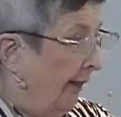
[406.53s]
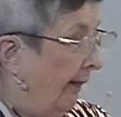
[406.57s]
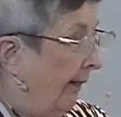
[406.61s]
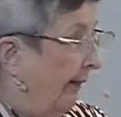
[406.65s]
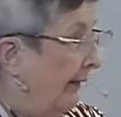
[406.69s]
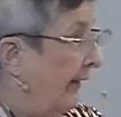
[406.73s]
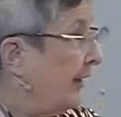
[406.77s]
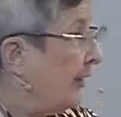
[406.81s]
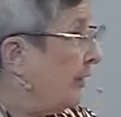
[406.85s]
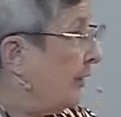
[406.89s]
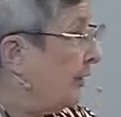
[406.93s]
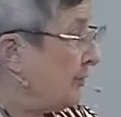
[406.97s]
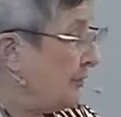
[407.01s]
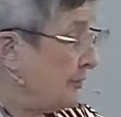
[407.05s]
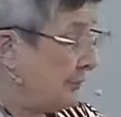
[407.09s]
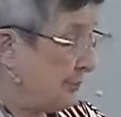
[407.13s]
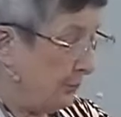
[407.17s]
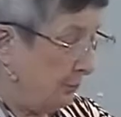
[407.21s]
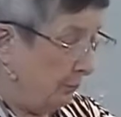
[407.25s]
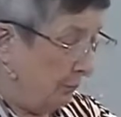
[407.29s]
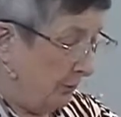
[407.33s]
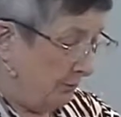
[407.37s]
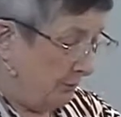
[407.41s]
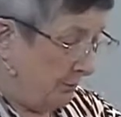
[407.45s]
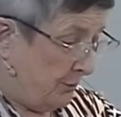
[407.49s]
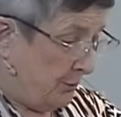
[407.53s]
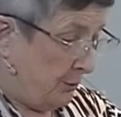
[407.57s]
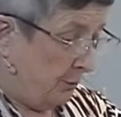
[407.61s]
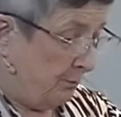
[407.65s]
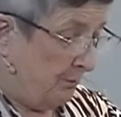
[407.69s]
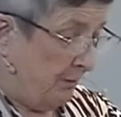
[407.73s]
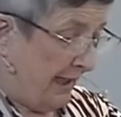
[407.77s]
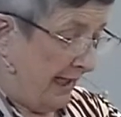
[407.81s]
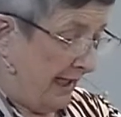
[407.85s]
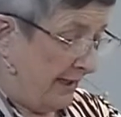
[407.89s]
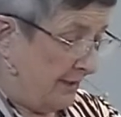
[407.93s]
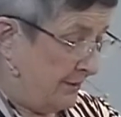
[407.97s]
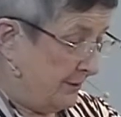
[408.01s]
In our scripture
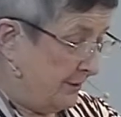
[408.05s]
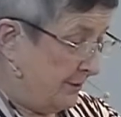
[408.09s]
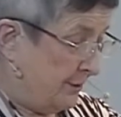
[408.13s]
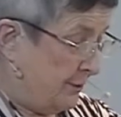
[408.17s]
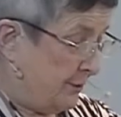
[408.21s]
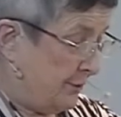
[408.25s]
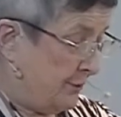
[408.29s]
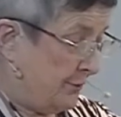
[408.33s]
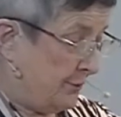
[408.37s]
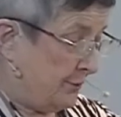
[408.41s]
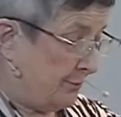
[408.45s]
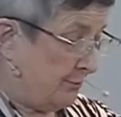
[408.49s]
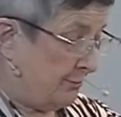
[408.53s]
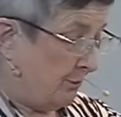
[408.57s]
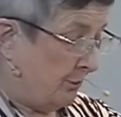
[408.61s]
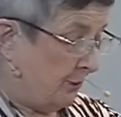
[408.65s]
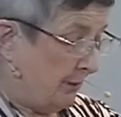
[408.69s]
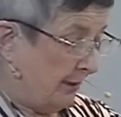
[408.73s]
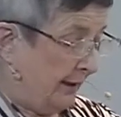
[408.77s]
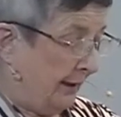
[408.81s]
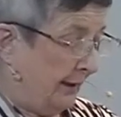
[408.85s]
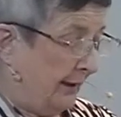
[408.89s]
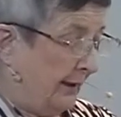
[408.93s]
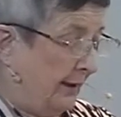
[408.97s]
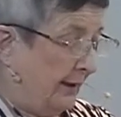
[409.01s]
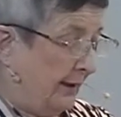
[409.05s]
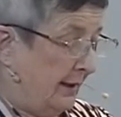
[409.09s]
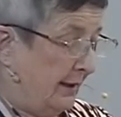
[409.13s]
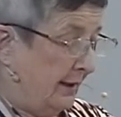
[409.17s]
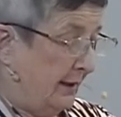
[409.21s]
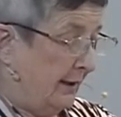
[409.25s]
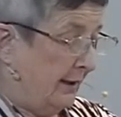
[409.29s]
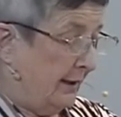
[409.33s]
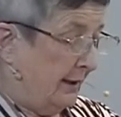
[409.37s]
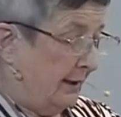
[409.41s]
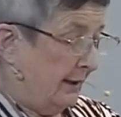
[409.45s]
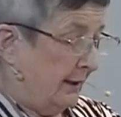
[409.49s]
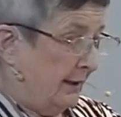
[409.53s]
passage this morning,
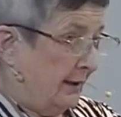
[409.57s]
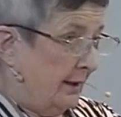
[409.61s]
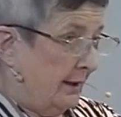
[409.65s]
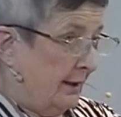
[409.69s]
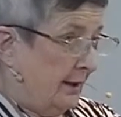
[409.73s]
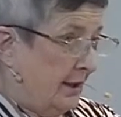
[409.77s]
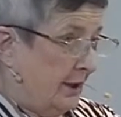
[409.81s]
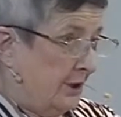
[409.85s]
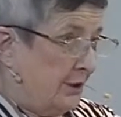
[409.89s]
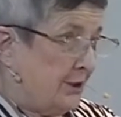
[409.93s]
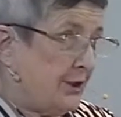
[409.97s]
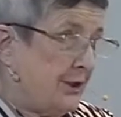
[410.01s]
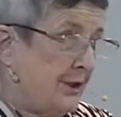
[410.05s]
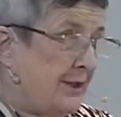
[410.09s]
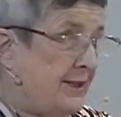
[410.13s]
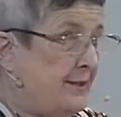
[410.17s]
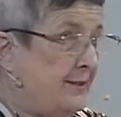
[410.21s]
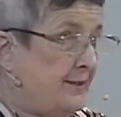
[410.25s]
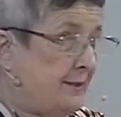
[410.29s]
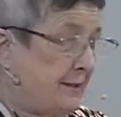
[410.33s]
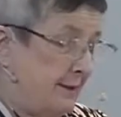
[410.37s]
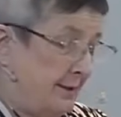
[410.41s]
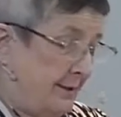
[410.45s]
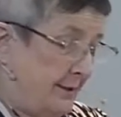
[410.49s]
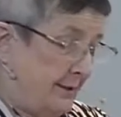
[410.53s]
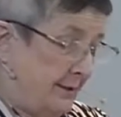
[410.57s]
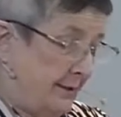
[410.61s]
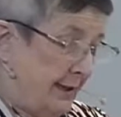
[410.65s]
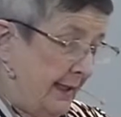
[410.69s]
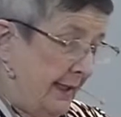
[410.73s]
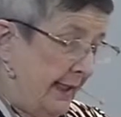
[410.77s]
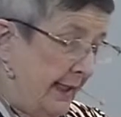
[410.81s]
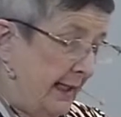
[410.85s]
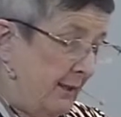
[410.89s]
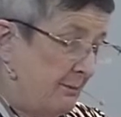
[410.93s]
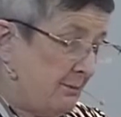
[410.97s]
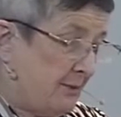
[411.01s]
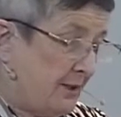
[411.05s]
Jesus
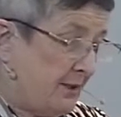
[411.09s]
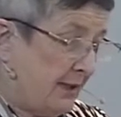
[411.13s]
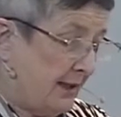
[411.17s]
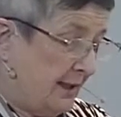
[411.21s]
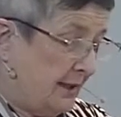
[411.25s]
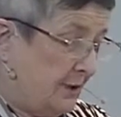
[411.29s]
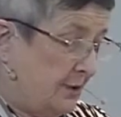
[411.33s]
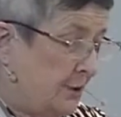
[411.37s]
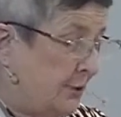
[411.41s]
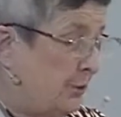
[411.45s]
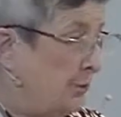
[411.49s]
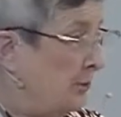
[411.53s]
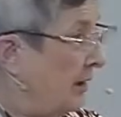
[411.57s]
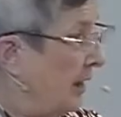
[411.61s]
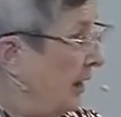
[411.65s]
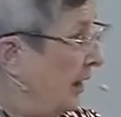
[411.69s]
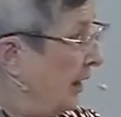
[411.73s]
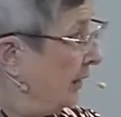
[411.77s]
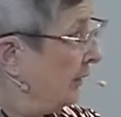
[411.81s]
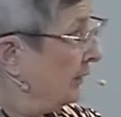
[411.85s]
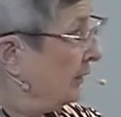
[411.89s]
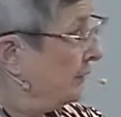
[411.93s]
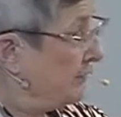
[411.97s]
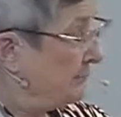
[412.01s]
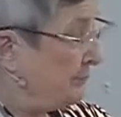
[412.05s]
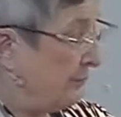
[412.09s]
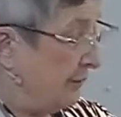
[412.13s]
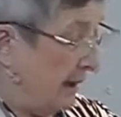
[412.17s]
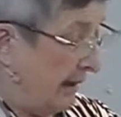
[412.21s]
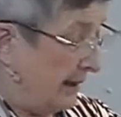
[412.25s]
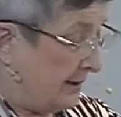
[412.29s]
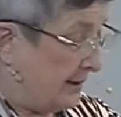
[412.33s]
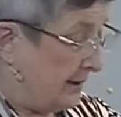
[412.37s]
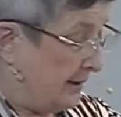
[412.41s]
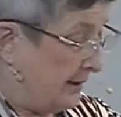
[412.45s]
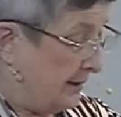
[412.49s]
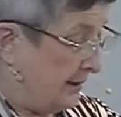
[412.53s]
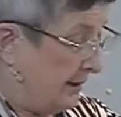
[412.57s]
taps into our
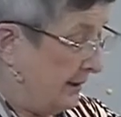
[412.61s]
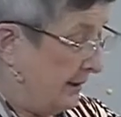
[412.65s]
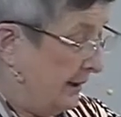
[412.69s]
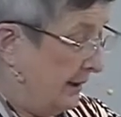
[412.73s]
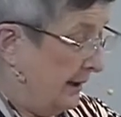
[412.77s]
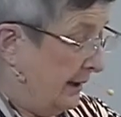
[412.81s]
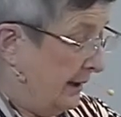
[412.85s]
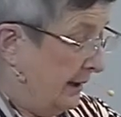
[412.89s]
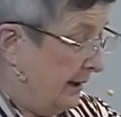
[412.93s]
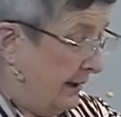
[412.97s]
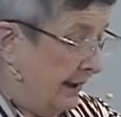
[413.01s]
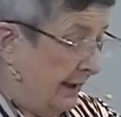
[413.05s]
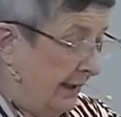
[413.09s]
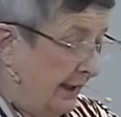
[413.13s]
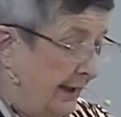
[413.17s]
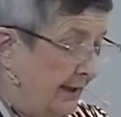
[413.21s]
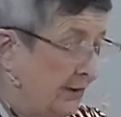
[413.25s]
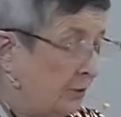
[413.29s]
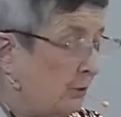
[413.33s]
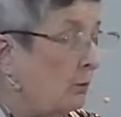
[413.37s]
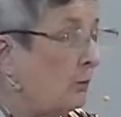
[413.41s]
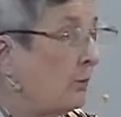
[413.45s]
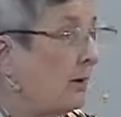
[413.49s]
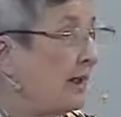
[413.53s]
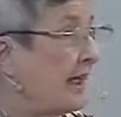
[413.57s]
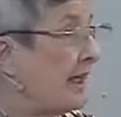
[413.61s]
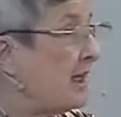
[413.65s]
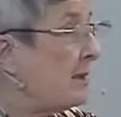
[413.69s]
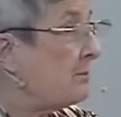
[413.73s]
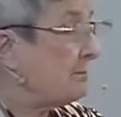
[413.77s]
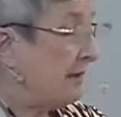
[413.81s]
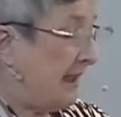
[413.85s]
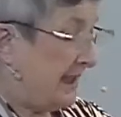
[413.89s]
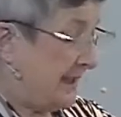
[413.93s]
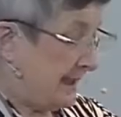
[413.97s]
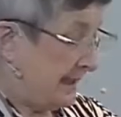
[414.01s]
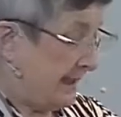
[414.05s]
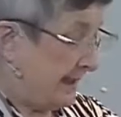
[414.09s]
trust in a way
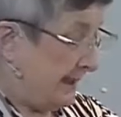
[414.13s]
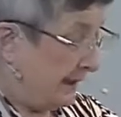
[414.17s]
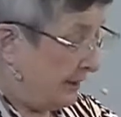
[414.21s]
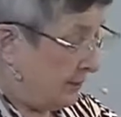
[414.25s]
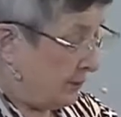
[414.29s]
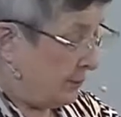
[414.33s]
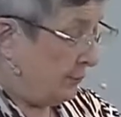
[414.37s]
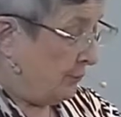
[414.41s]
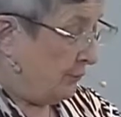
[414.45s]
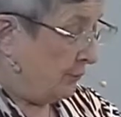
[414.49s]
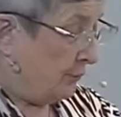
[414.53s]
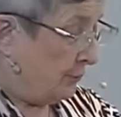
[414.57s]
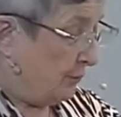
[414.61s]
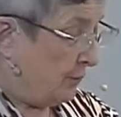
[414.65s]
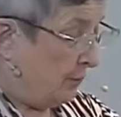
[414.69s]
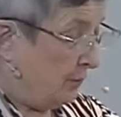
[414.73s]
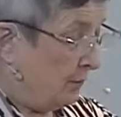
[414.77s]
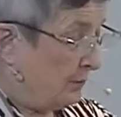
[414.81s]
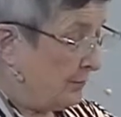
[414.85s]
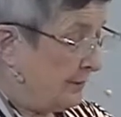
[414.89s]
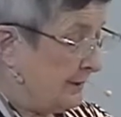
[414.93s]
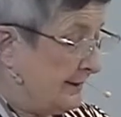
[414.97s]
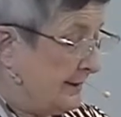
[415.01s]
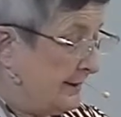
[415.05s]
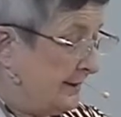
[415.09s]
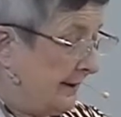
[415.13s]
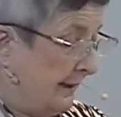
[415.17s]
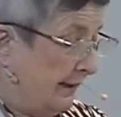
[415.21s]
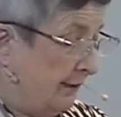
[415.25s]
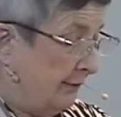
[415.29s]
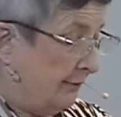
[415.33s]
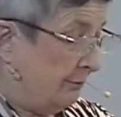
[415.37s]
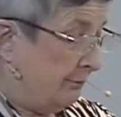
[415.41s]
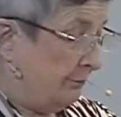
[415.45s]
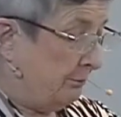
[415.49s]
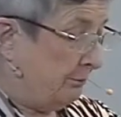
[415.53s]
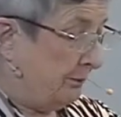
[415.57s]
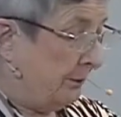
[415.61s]
my 6-year-old
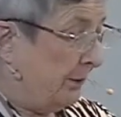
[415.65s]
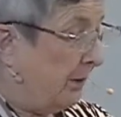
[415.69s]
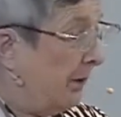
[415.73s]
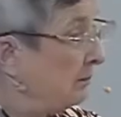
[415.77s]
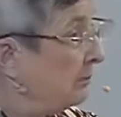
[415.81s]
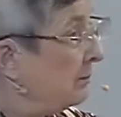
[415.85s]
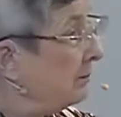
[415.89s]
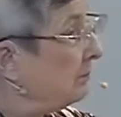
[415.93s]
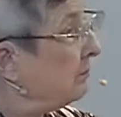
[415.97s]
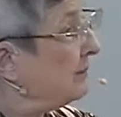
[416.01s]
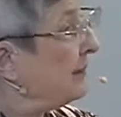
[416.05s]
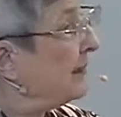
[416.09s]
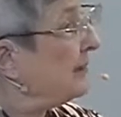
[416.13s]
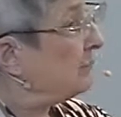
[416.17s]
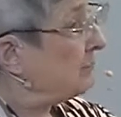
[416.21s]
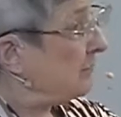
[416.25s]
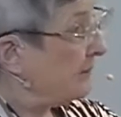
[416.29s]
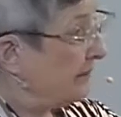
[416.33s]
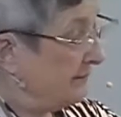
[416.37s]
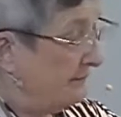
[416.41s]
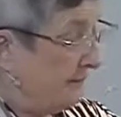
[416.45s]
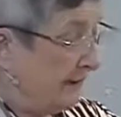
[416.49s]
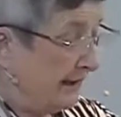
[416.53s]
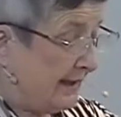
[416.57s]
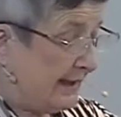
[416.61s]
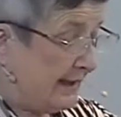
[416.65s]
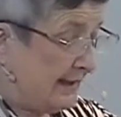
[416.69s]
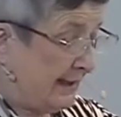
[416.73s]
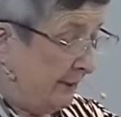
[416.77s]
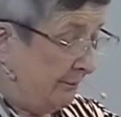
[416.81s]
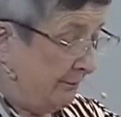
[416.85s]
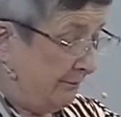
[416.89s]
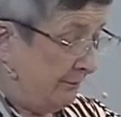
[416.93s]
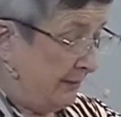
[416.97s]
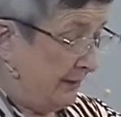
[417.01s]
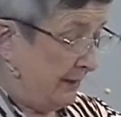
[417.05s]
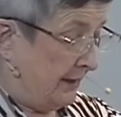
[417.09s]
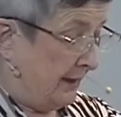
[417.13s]
self probably would have
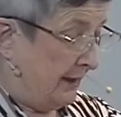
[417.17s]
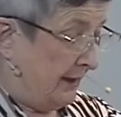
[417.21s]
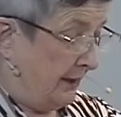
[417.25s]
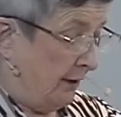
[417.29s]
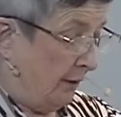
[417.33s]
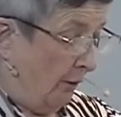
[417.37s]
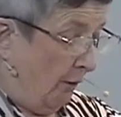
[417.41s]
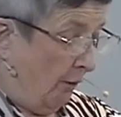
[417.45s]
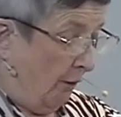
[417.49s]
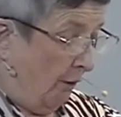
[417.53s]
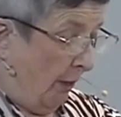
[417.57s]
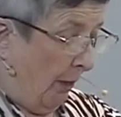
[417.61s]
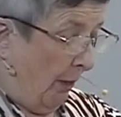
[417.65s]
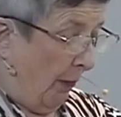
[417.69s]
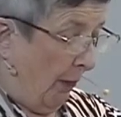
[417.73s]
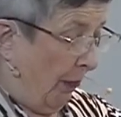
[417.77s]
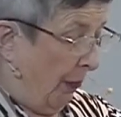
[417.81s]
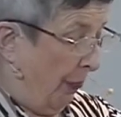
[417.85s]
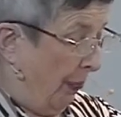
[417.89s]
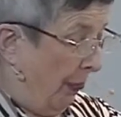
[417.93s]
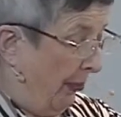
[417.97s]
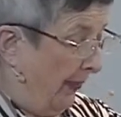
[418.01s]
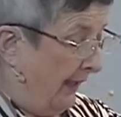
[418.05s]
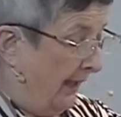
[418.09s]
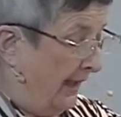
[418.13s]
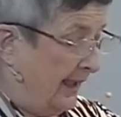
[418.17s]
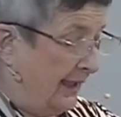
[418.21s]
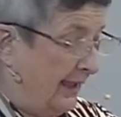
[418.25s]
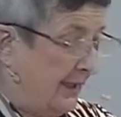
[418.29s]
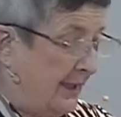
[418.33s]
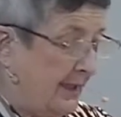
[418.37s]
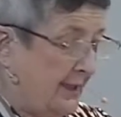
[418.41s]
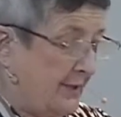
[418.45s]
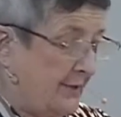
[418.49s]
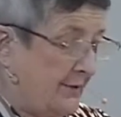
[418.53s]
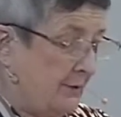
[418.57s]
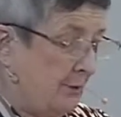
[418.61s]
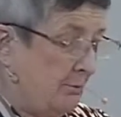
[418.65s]
accepted,
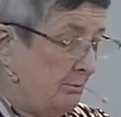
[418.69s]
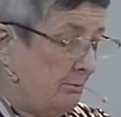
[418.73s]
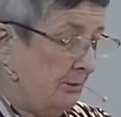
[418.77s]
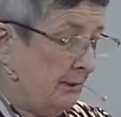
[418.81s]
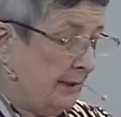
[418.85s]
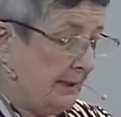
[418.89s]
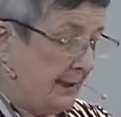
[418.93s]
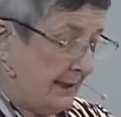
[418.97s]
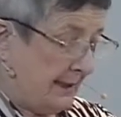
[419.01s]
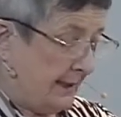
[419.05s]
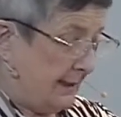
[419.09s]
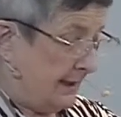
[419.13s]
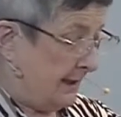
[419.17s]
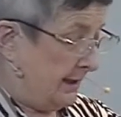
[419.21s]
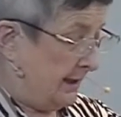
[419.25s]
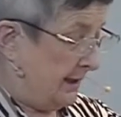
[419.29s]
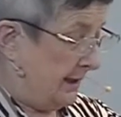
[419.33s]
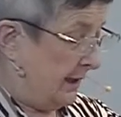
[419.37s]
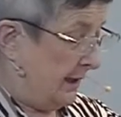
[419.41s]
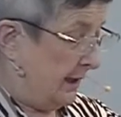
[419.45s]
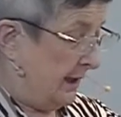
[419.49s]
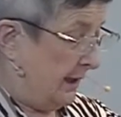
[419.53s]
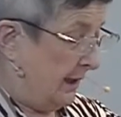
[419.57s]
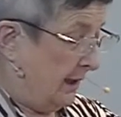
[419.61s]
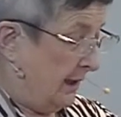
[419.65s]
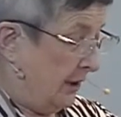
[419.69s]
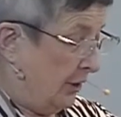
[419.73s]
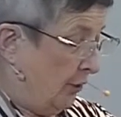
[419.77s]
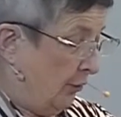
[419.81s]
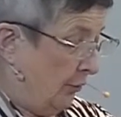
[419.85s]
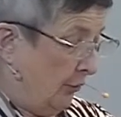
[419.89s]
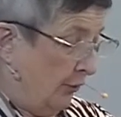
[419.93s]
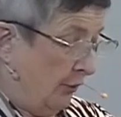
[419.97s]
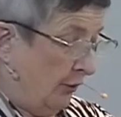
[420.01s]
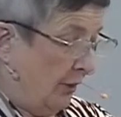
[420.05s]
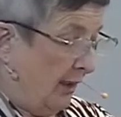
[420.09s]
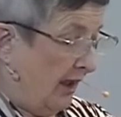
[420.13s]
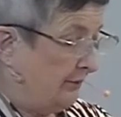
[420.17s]
in the simplicity
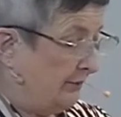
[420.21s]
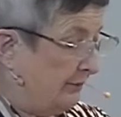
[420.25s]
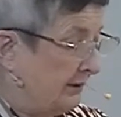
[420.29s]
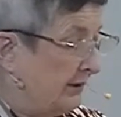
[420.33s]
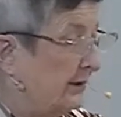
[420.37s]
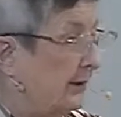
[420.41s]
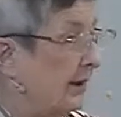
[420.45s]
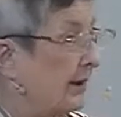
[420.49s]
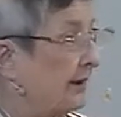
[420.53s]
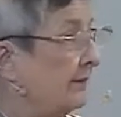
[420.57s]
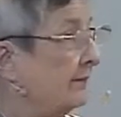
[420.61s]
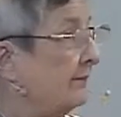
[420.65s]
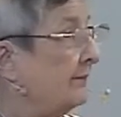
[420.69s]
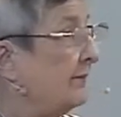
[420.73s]
of a love